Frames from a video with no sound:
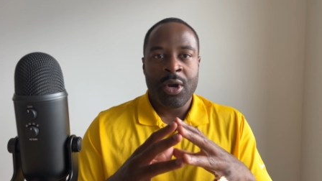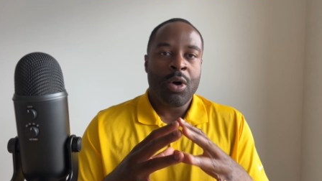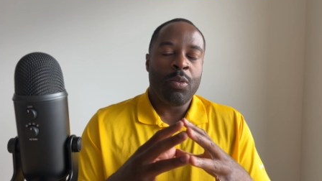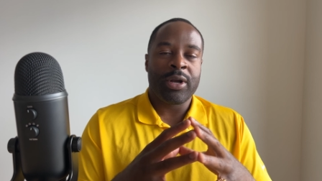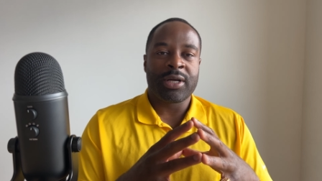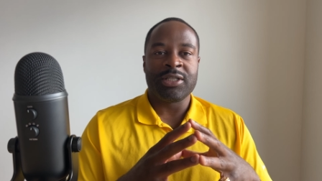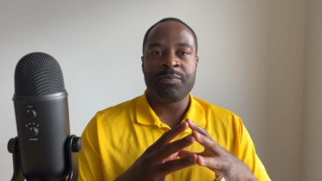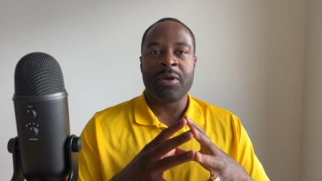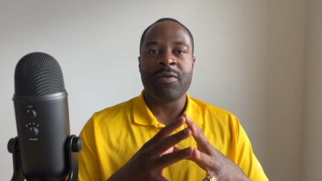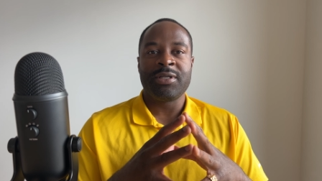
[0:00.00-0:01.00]
what a
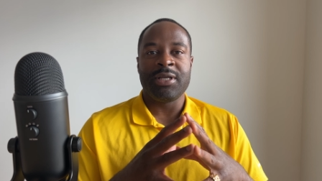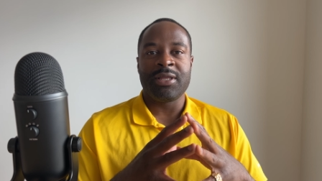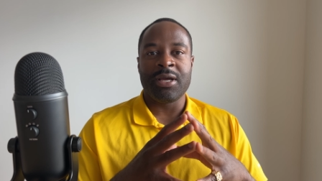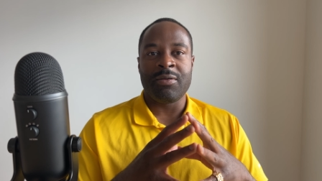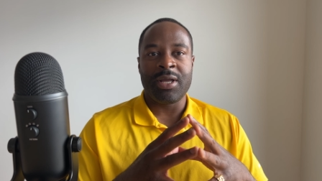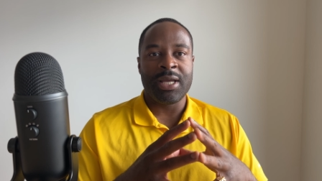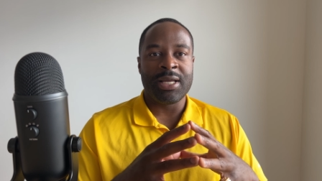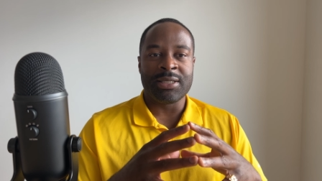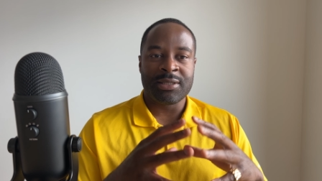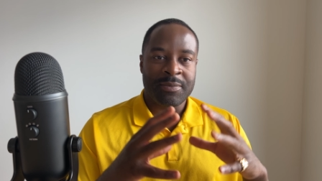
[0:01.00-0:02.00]
conspiracy theory
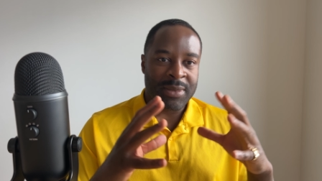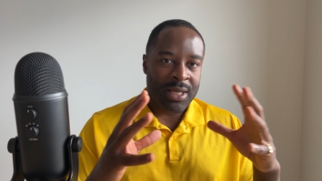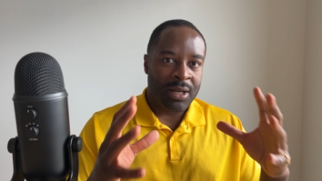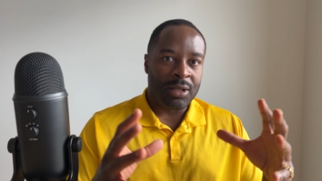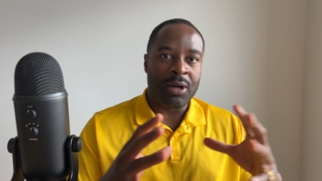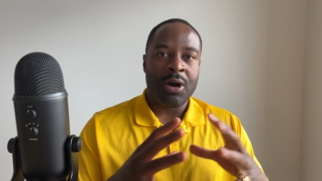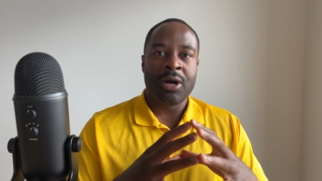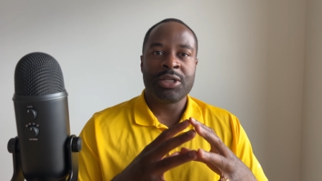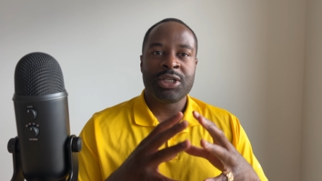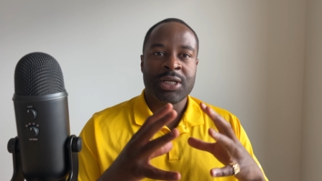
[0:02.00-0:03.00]
is.
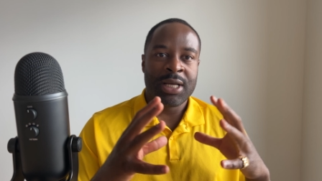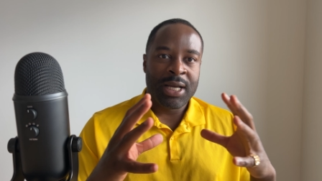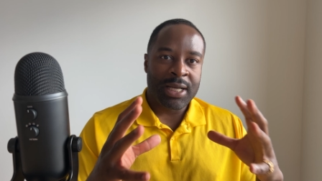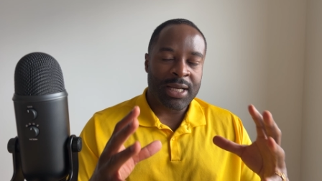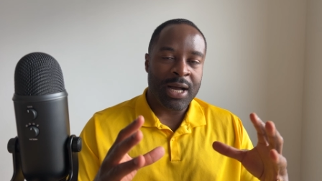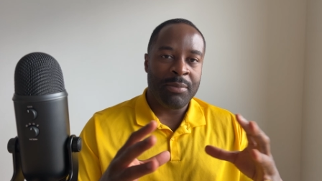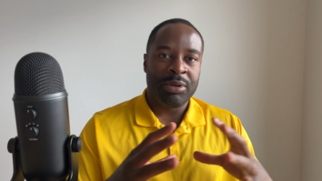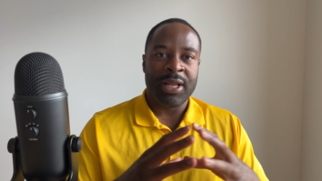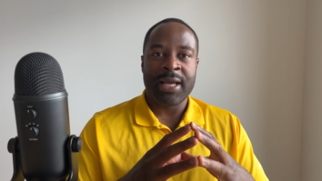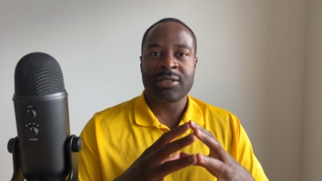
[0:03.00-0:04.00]
Large,
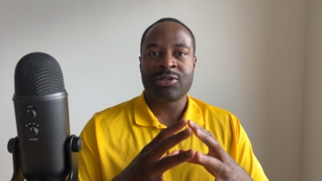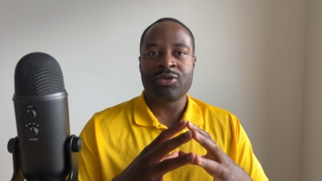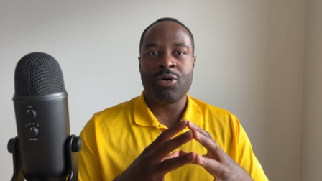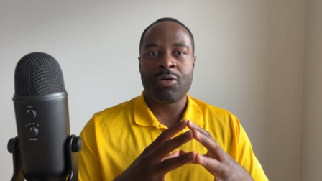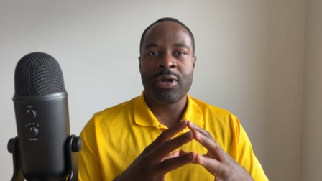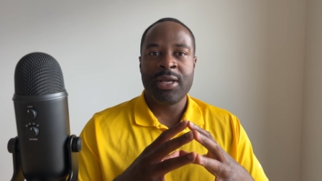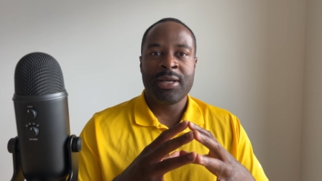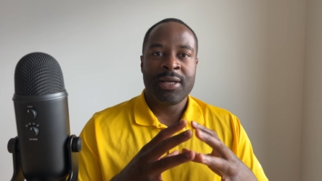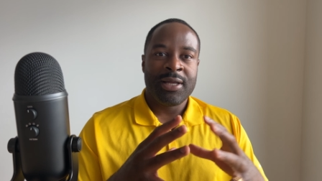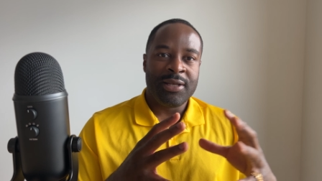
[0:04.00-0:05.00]
complex story,
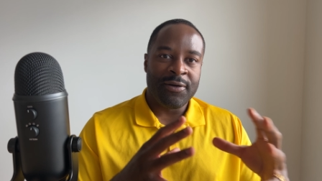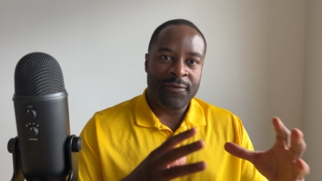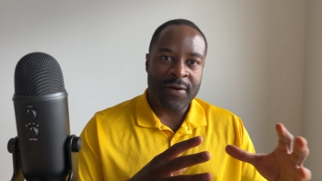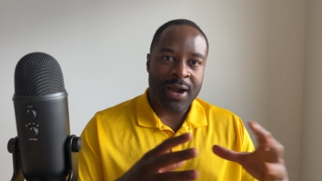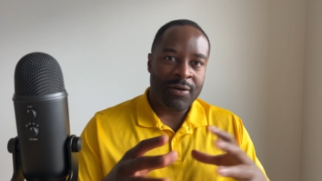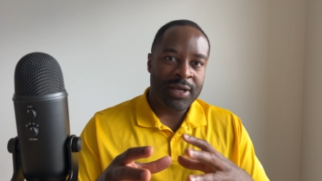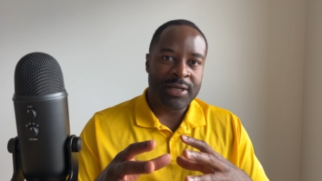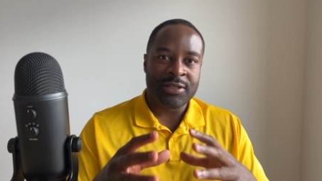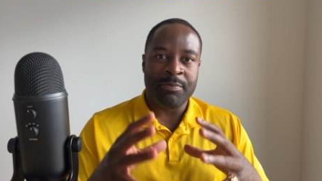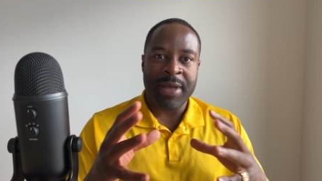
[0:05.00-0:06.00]

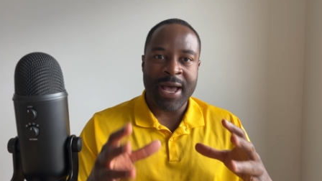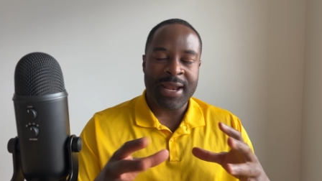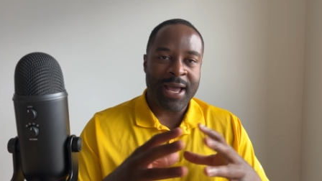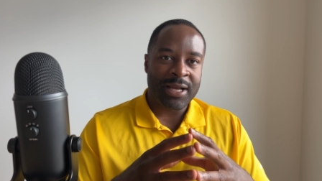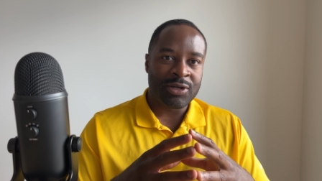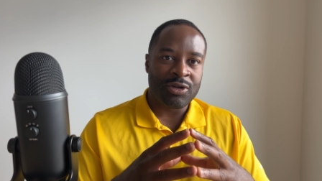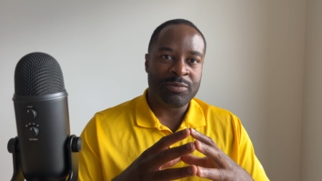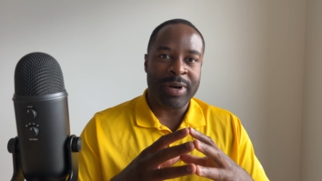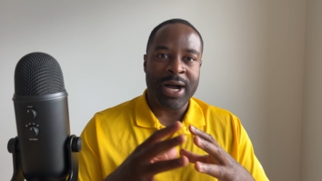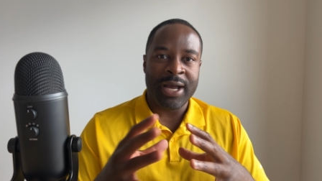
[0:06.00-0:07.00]
nefarious, bad actors
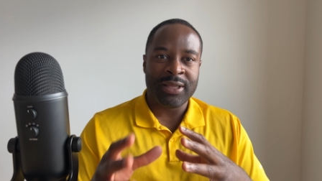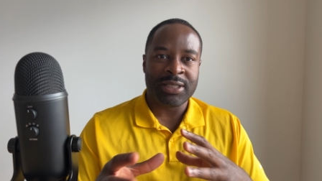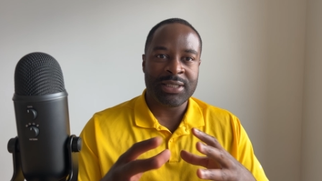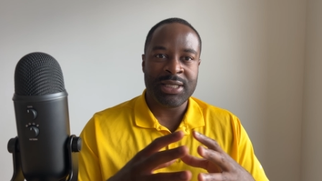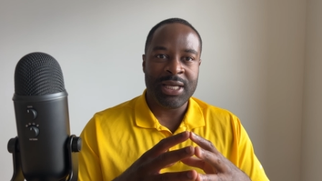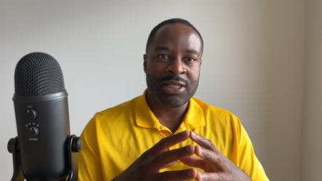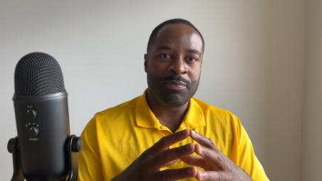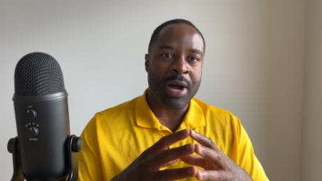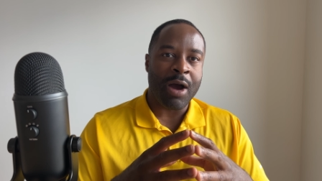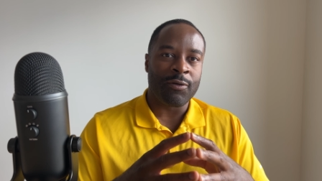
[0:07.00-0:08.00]
behind the scenes,
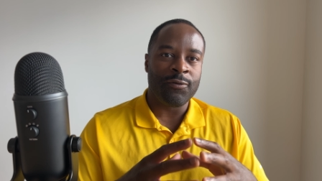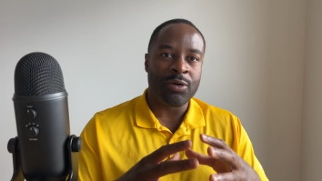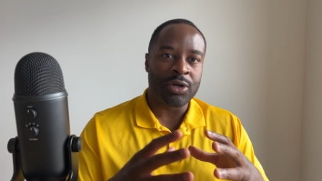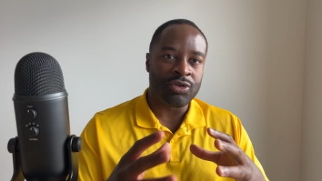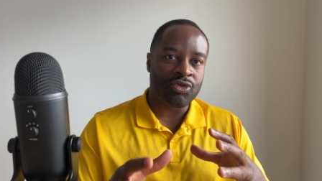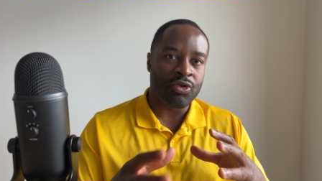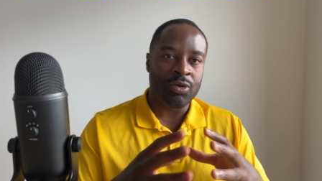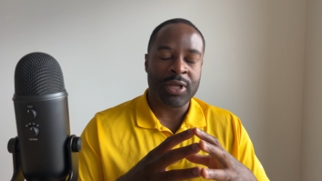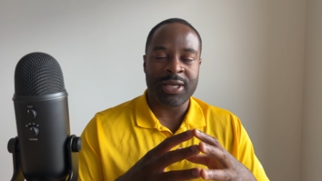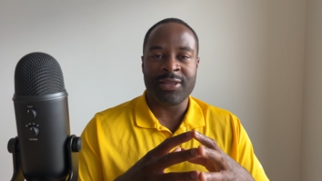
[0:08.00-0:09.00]
powerful,
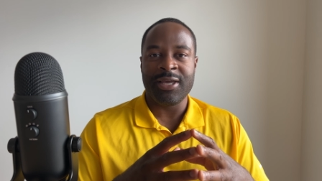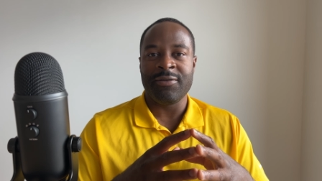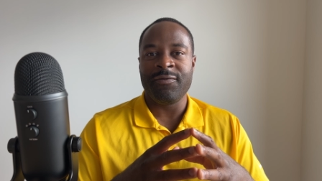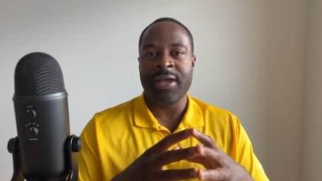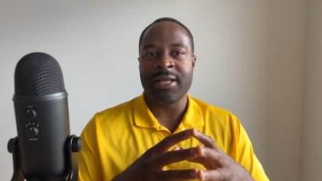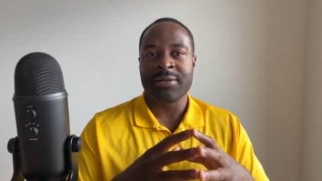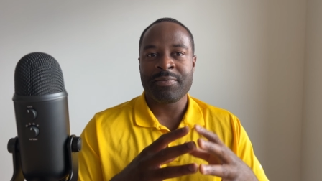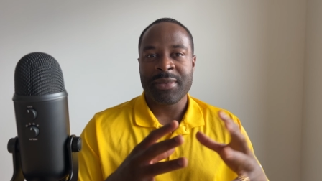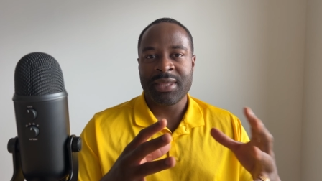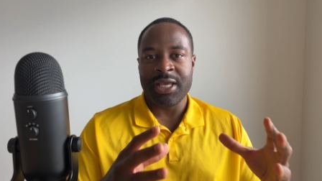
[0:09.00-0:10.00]
controlling the event.
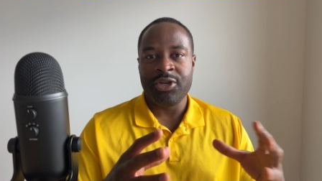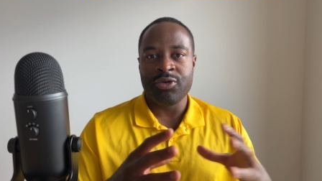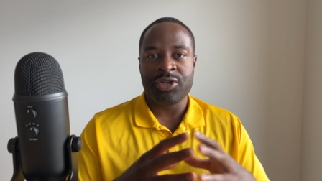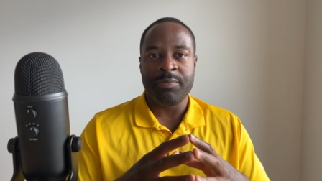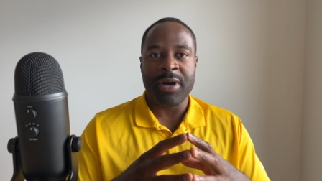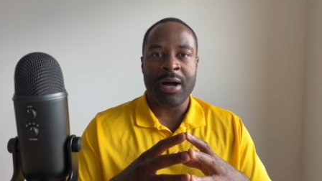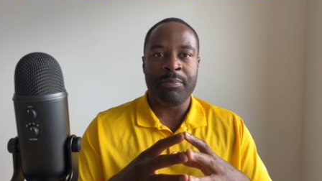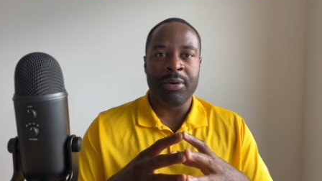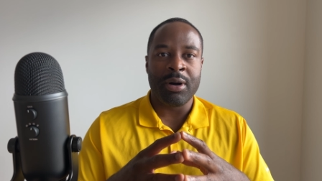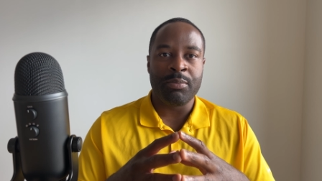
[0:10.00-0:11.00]
They usually
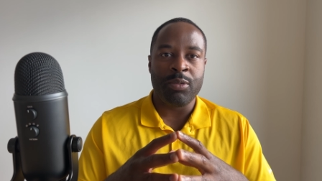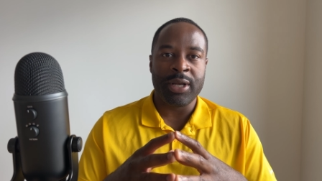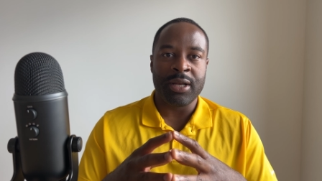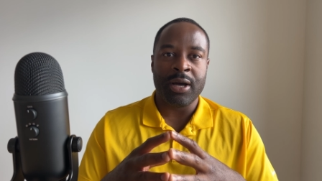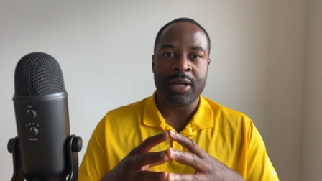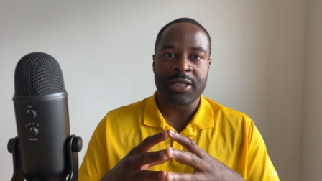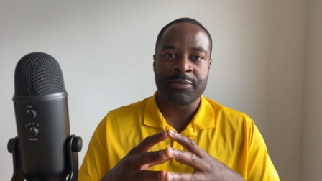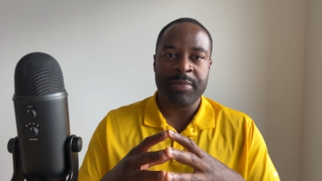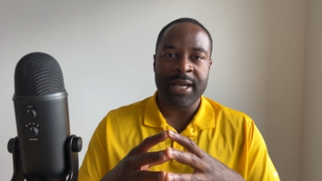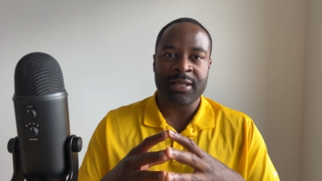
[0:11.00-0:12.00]
pop up when an
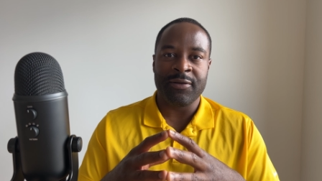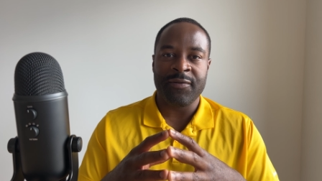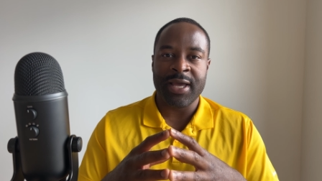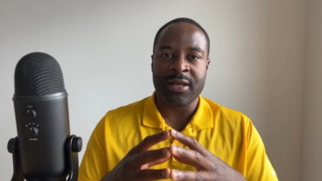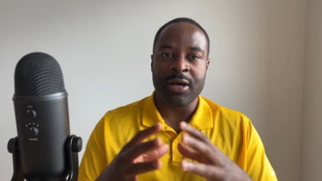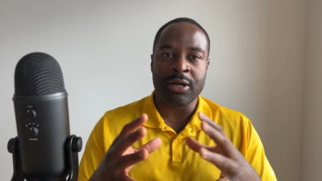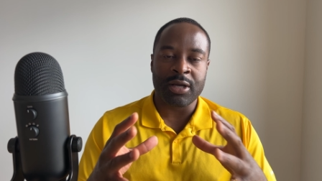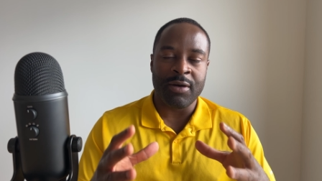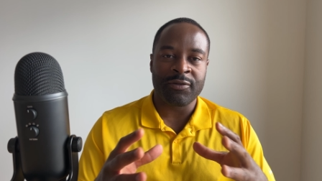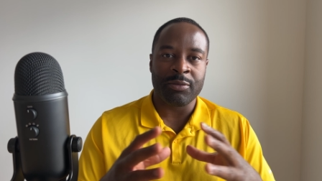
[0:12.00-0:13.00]
unexpected event, an
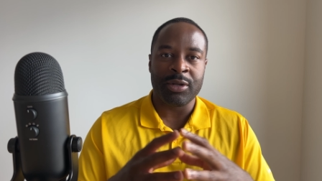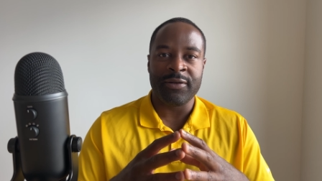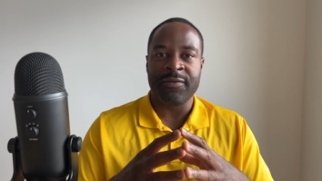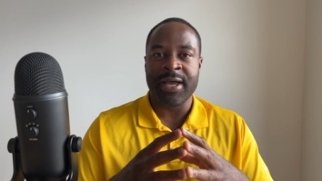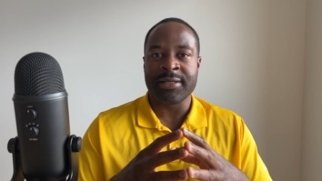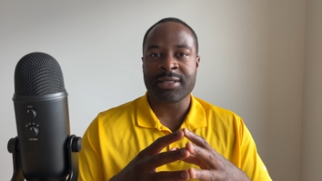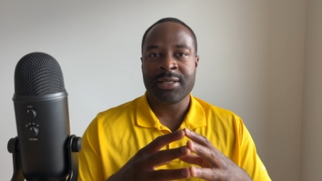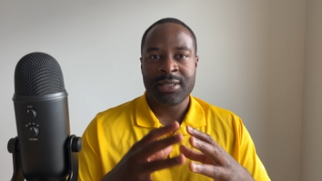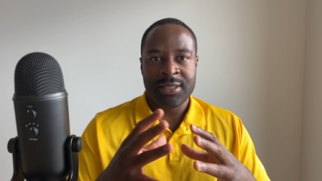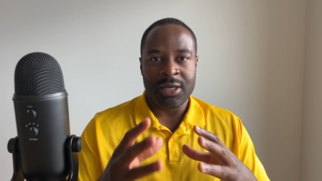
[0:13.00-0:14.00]
uncomfortable event
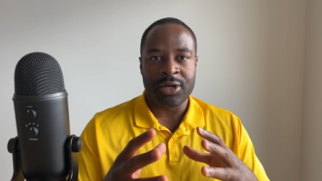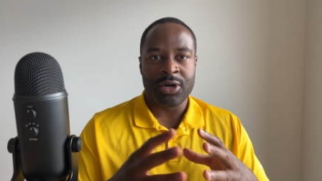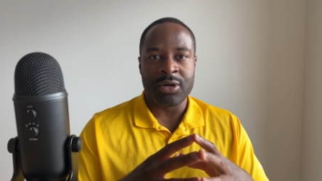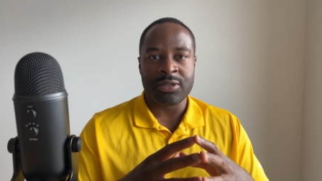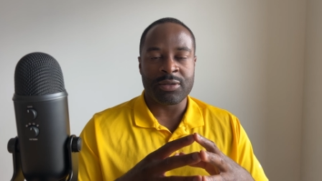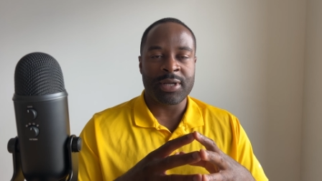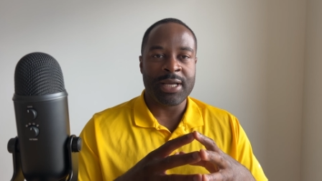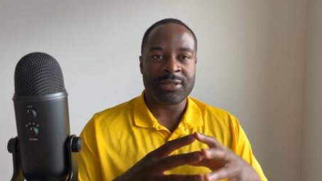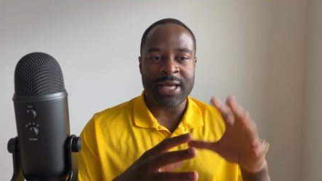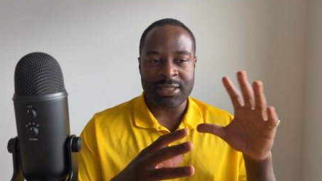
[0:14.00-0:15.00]
occurs.
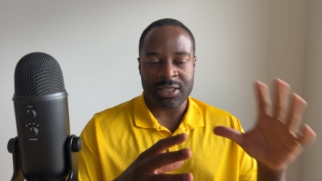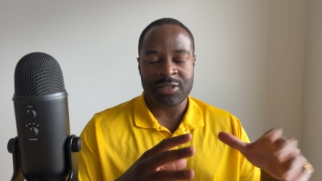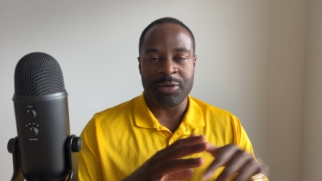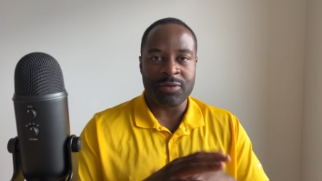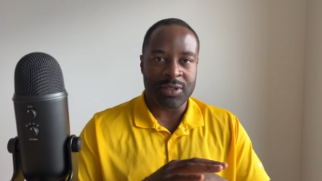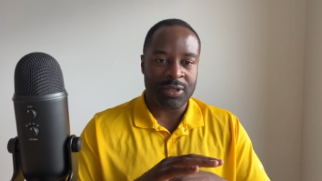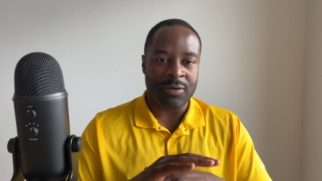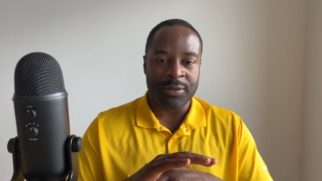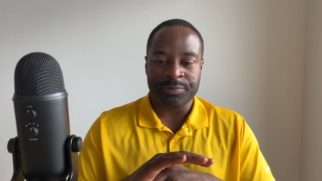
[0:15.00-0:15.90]
Okay, so that's a conspiracy theory.